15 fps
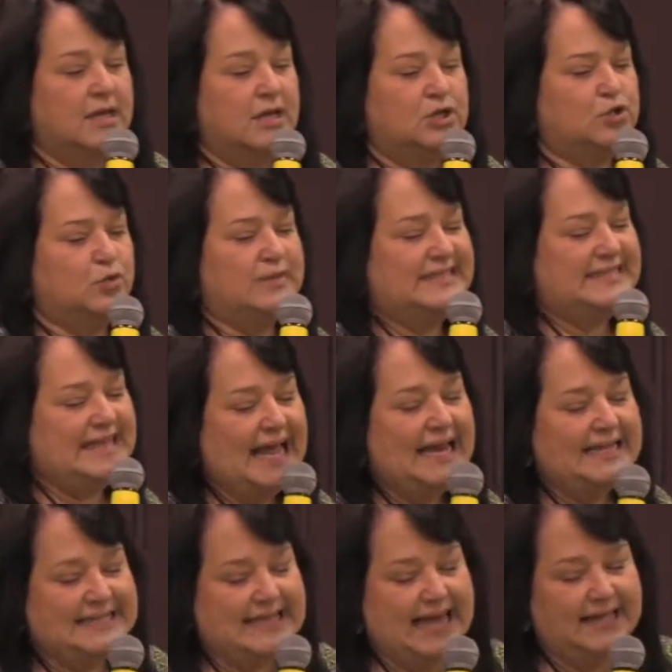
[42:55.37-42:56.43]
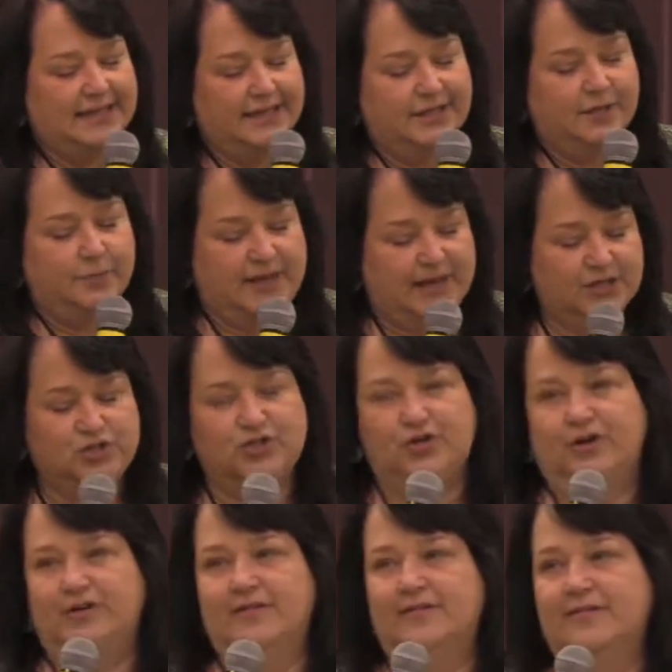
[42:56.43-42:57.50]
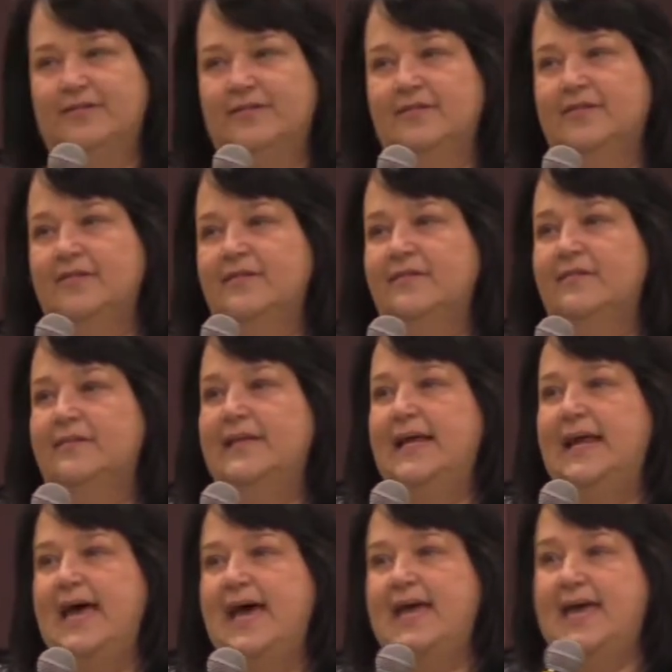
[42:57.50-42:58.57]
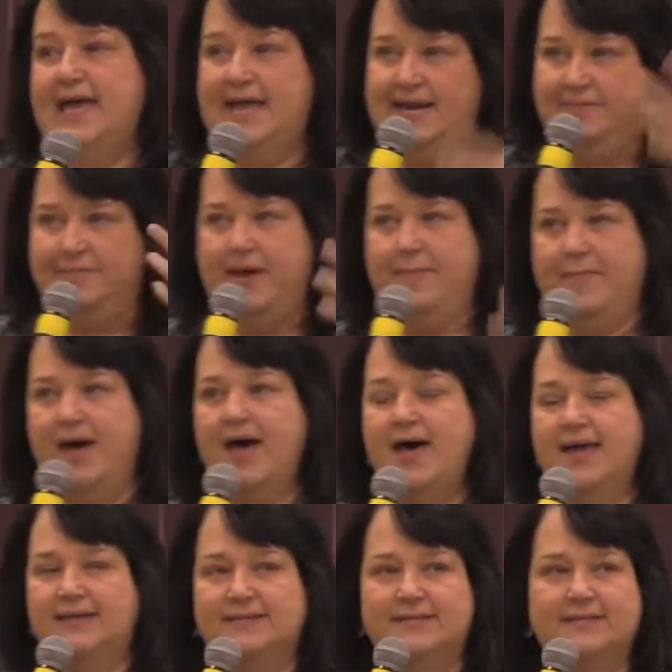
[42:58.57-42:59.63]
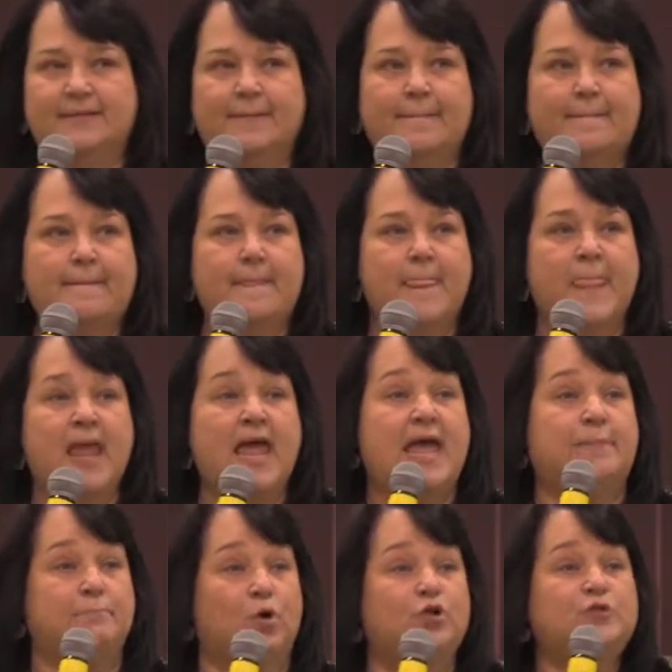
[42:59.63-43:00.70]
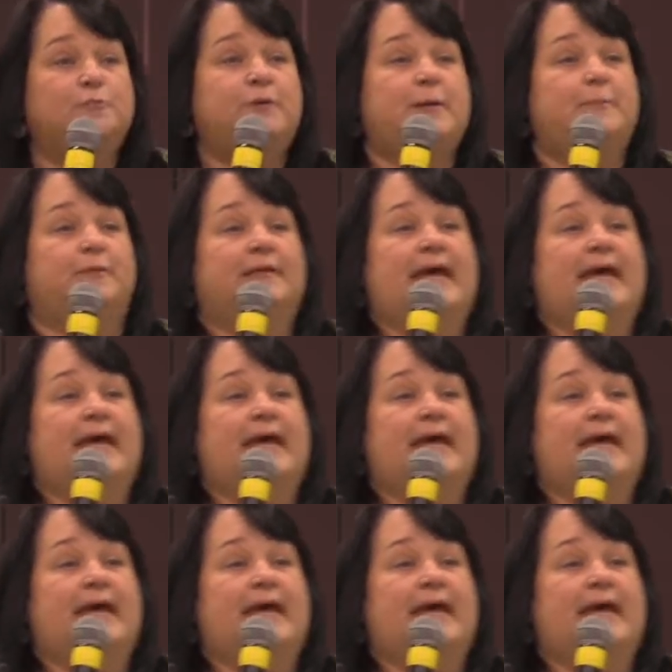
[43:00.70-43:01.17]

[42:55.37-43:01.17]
So it's not exactly the picture that I had in my mind. And most people